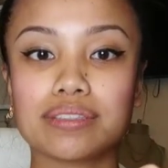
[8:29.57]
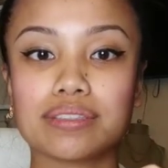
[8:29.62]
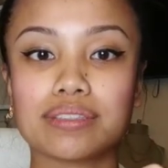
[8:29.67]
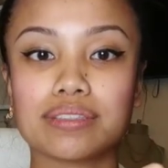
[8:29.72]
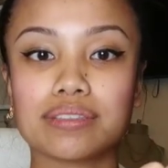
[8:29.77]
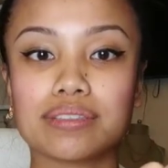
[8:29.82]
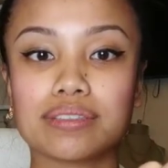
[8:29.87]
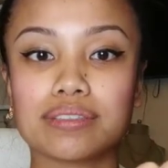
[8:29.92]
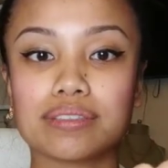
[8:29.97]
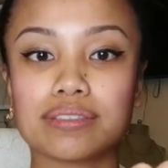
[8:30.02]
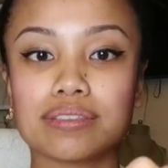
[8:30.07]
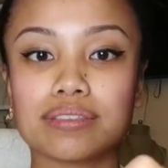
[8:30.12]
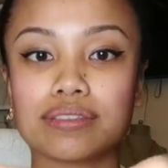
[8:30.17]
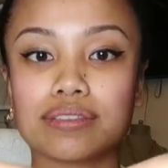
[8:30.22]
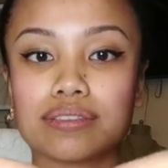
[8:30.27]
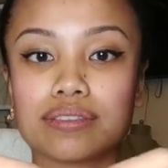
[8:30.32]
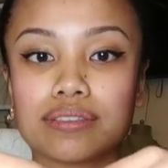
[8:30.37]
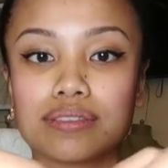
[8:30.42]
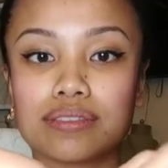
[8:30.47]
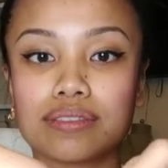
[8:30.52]

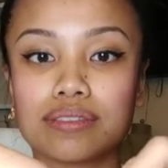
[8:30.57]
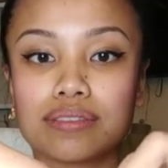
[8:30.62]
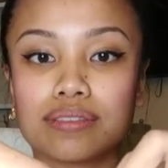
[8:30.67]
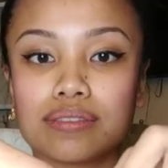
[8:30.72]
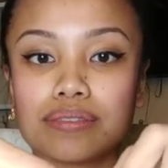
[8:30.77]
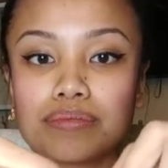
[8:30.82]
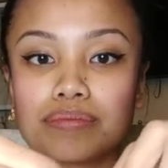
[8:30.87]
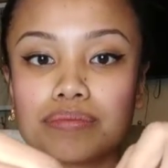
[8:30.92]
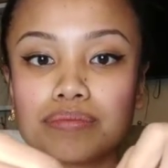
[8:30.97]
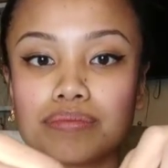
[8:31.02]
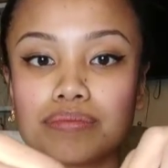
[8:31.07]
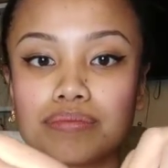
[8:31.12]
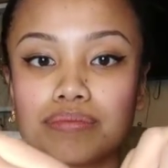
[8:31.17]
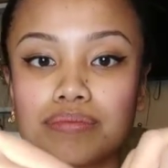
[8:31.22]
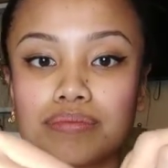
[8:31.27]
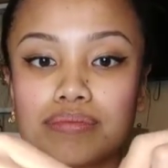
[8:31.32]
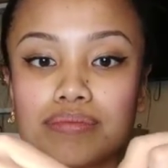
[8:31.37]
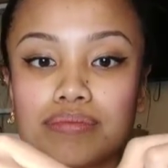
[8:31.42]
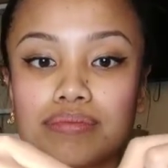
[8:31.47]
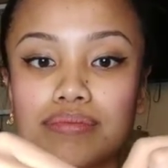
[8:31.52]

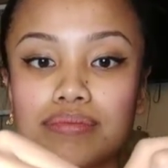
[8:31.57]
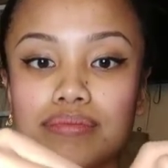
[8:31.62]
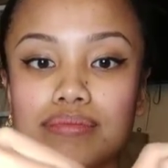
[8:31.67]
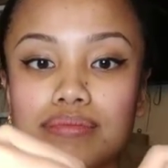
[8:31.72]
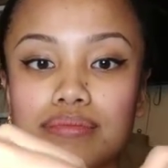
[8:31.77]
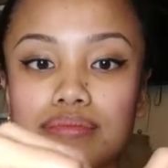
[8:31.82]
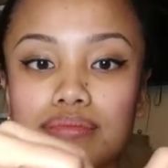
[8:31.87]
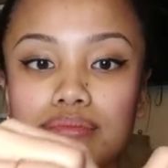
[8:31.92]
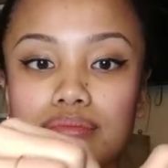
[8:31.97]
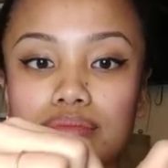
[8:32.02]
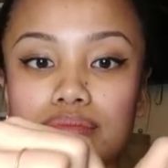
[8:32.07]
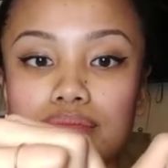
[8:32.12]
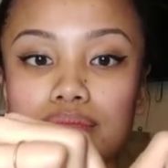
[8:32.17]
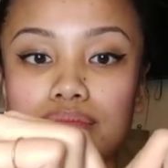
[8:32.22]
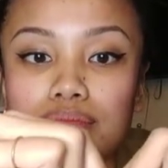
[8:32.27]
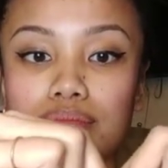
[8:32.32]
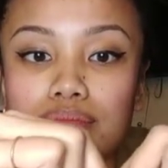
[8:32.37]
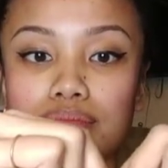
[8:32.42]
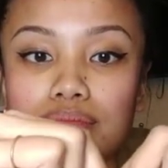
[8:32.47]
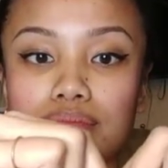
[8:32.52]

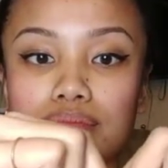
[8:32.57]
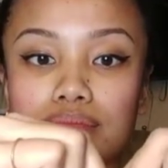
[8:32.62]
(silence)